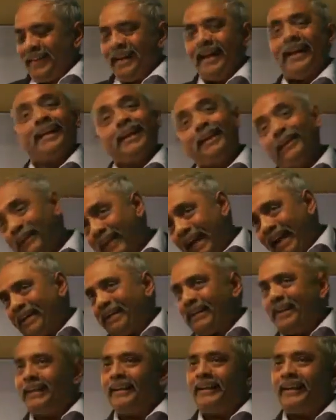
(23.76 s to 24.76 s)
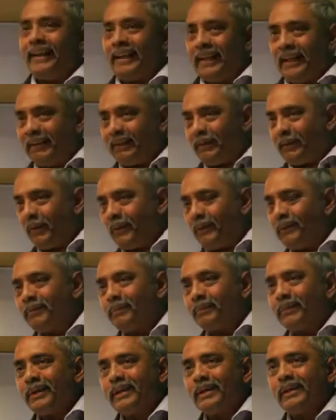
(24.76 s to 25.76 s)
I'll tell you that a little later on.
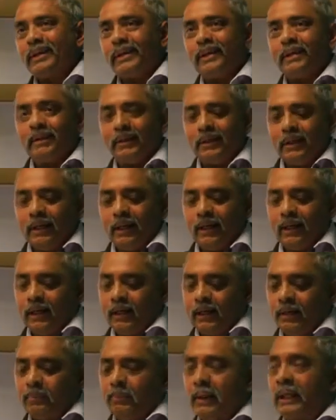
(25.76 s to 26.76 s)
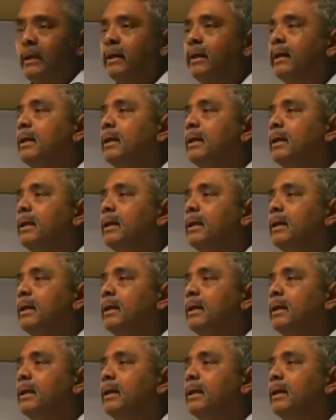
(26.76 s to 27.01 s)
But